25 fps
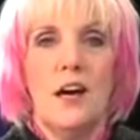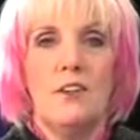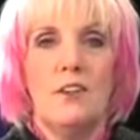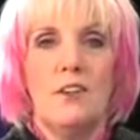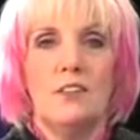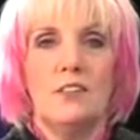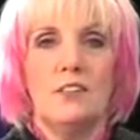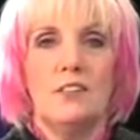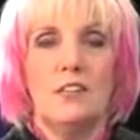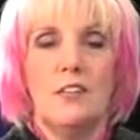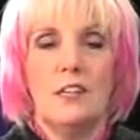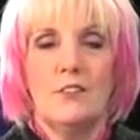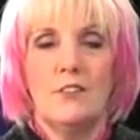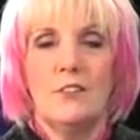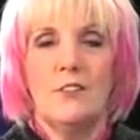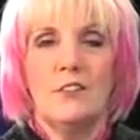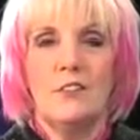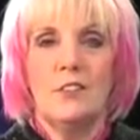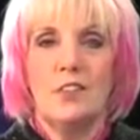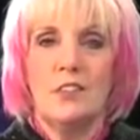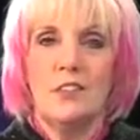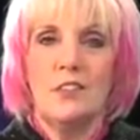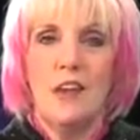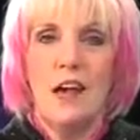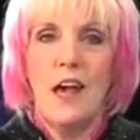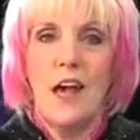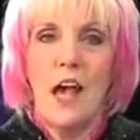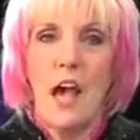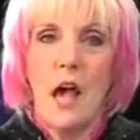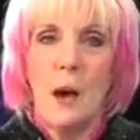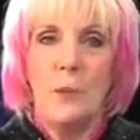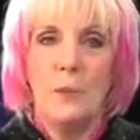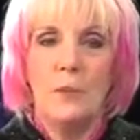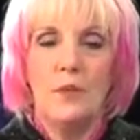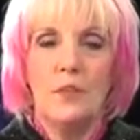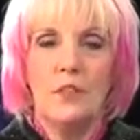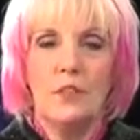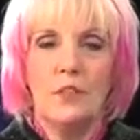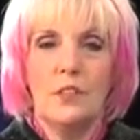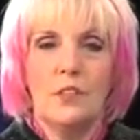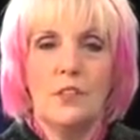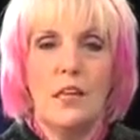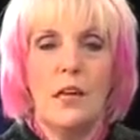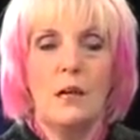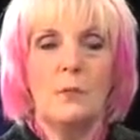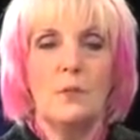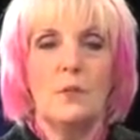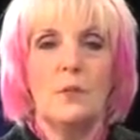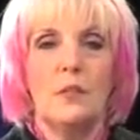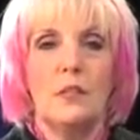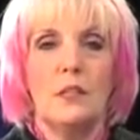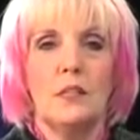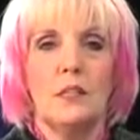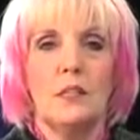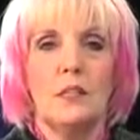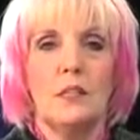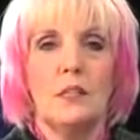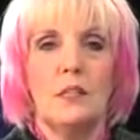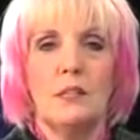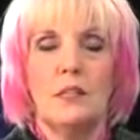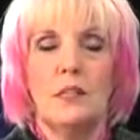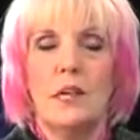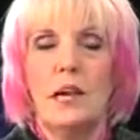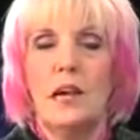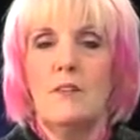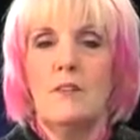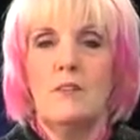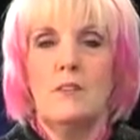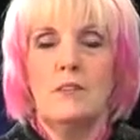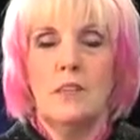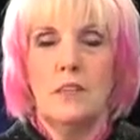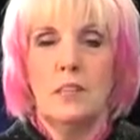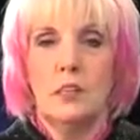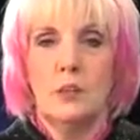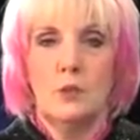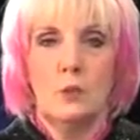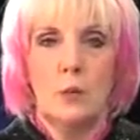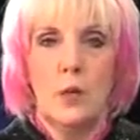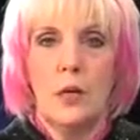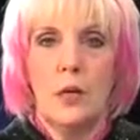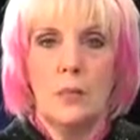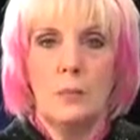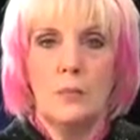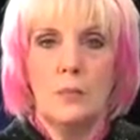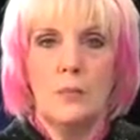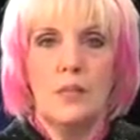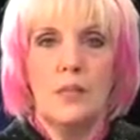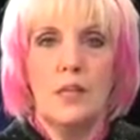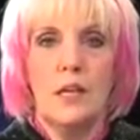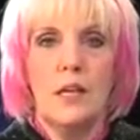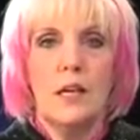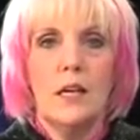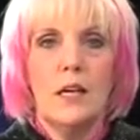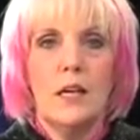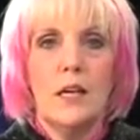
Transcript: I've actually never seen that happen. There's a lot more to eat in heaven than grapes.